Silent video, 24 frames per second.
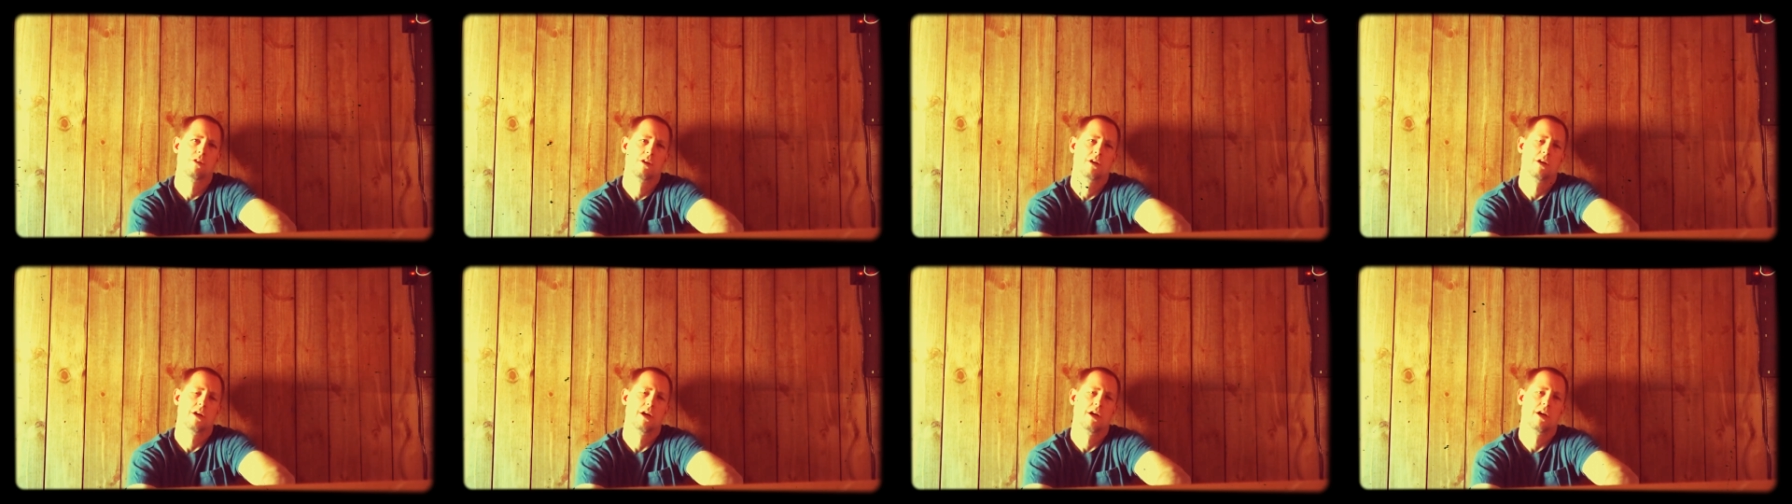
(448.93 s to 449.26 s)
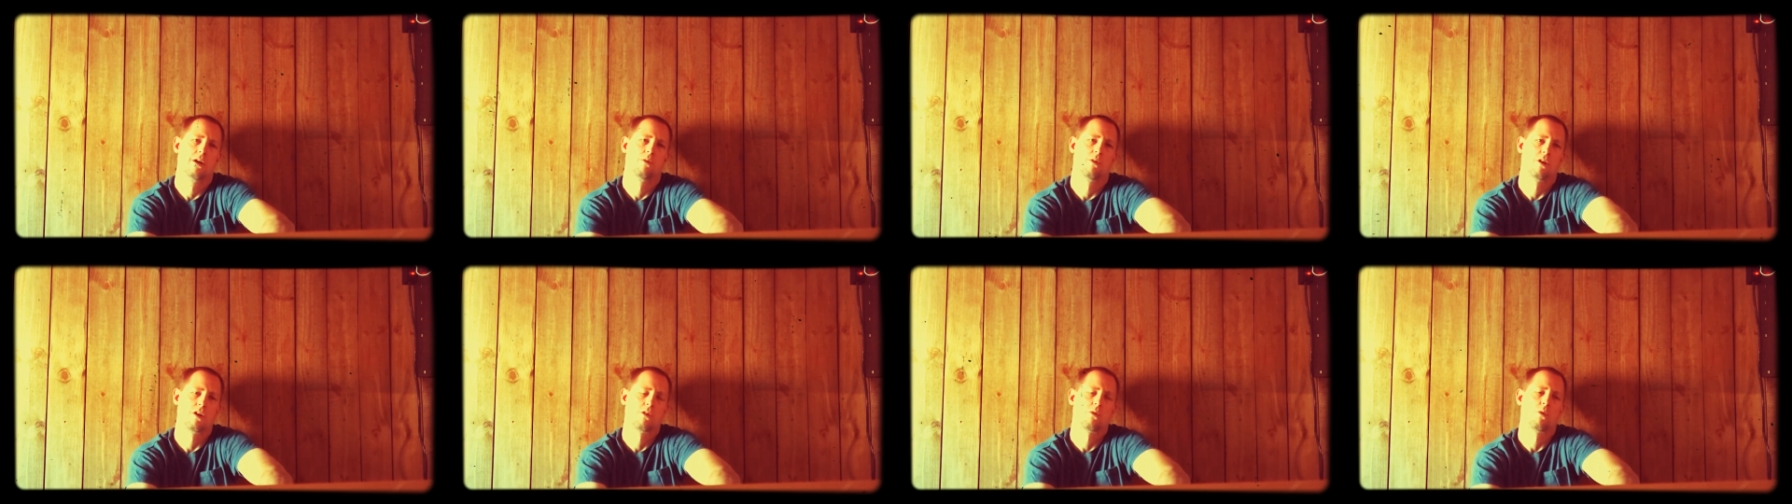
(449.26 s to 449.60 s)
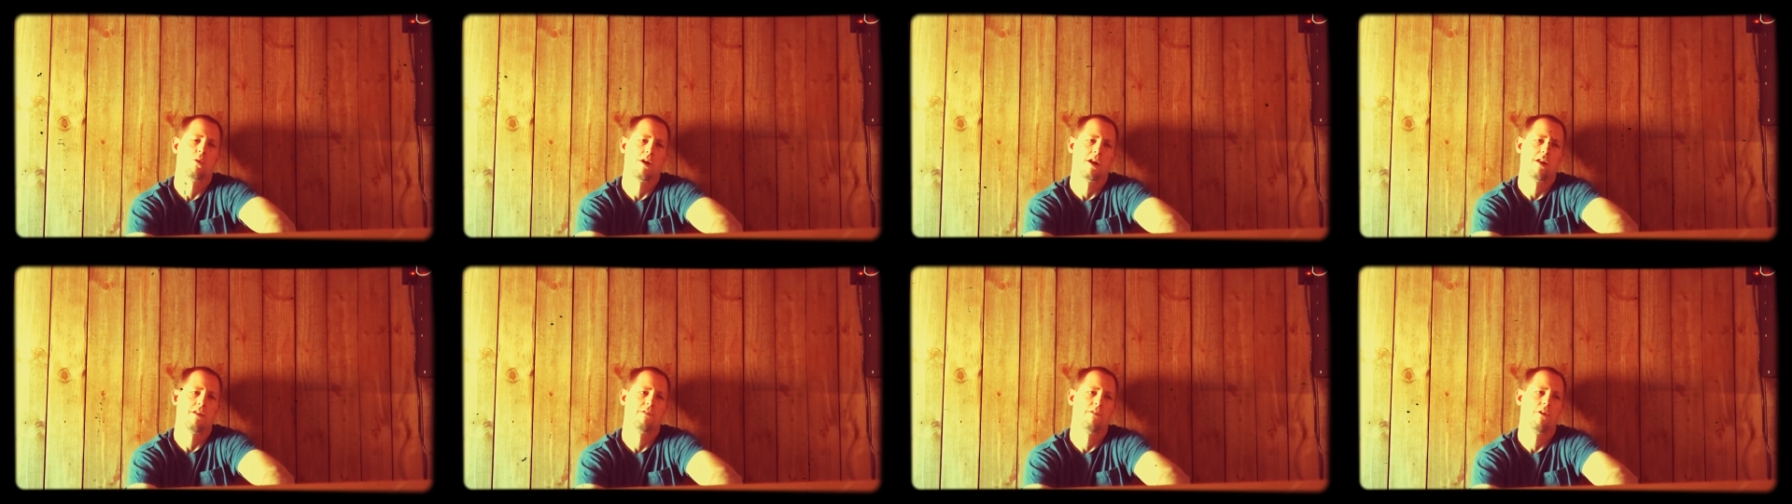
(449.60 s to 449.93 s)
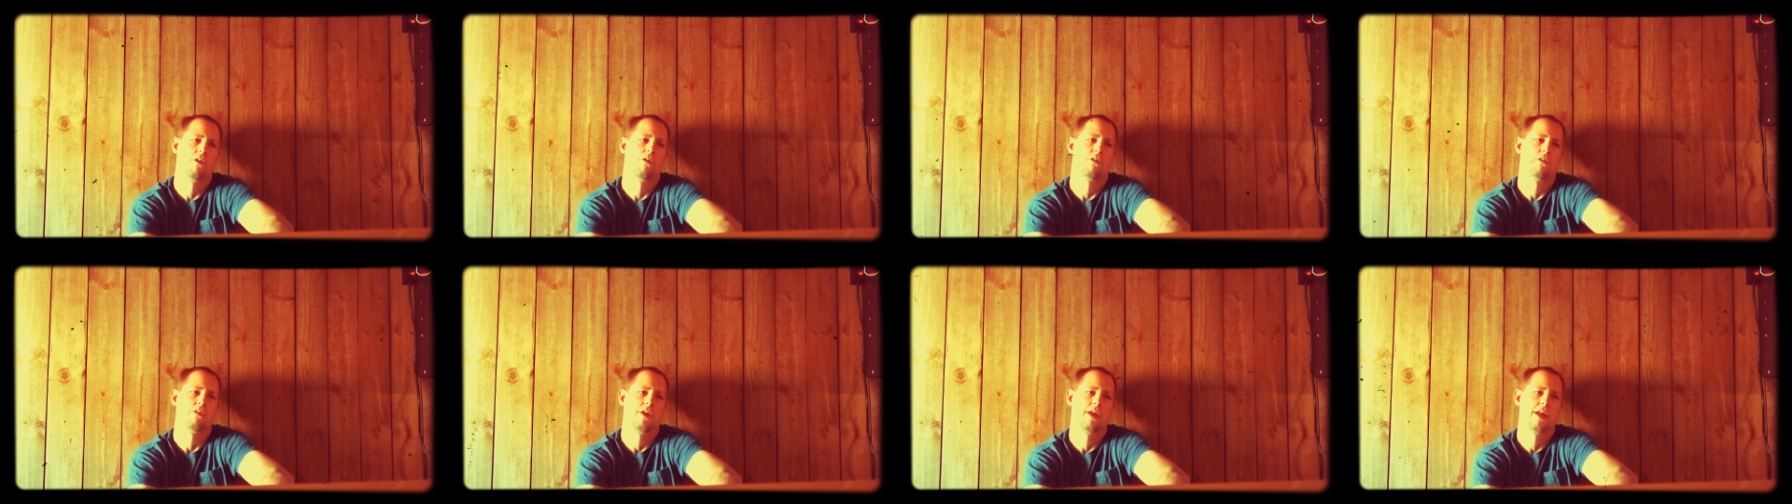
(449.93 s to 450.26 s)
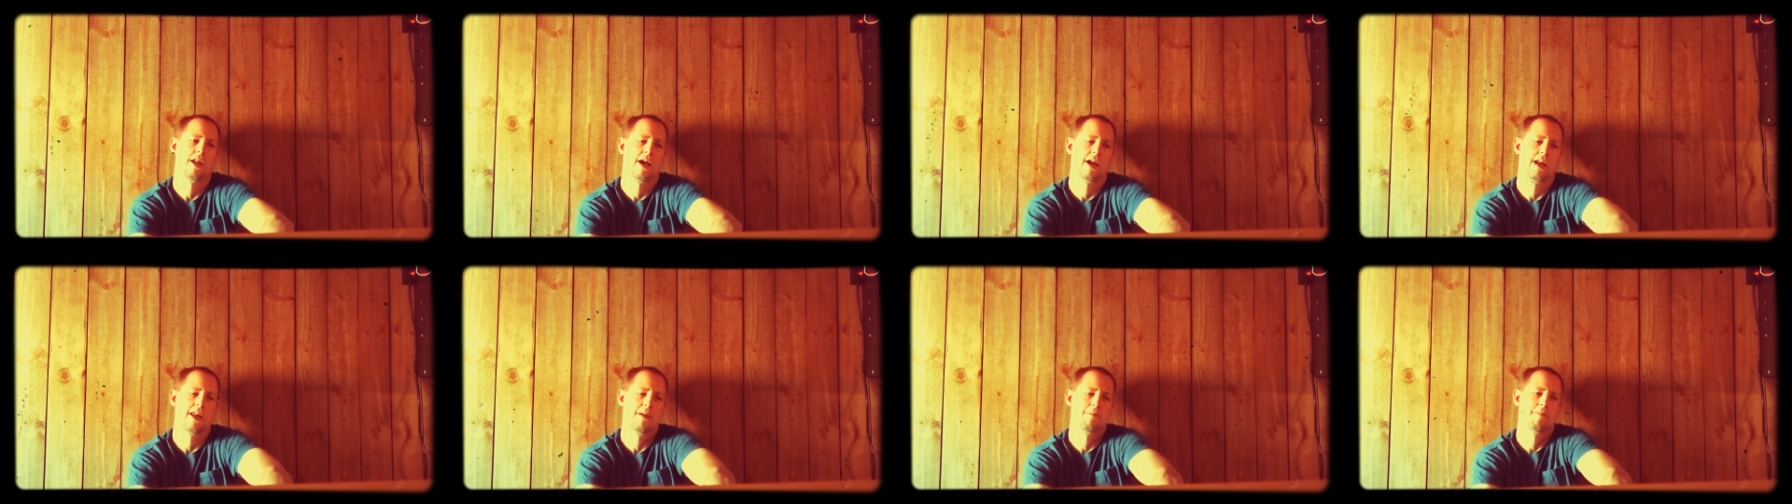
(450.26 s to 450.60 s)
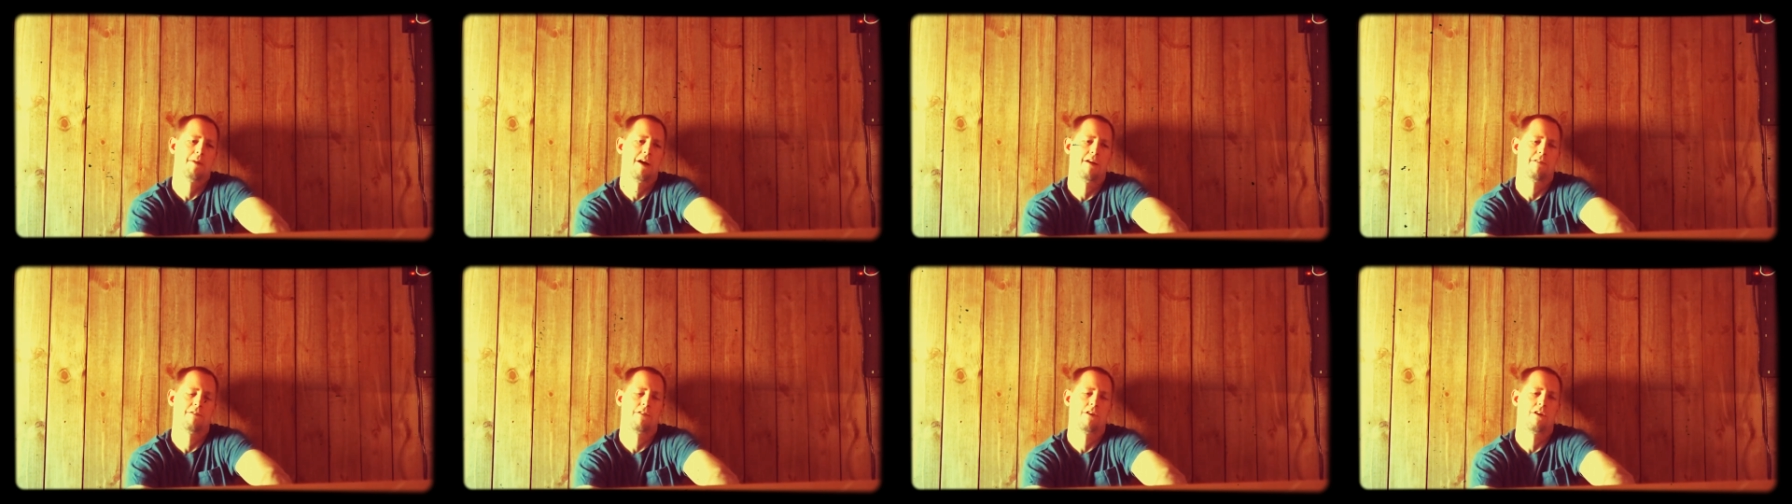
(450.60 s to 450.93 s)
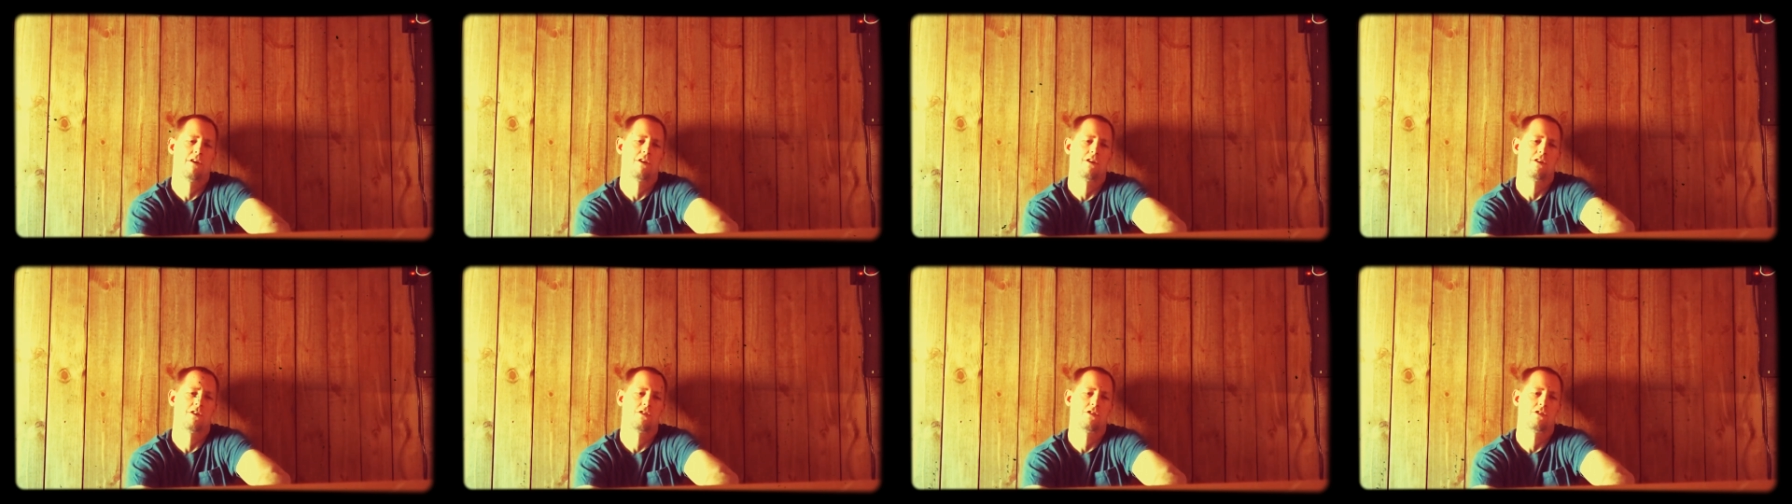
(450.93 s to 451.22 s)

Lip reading: 120 volt, and I need my inverter.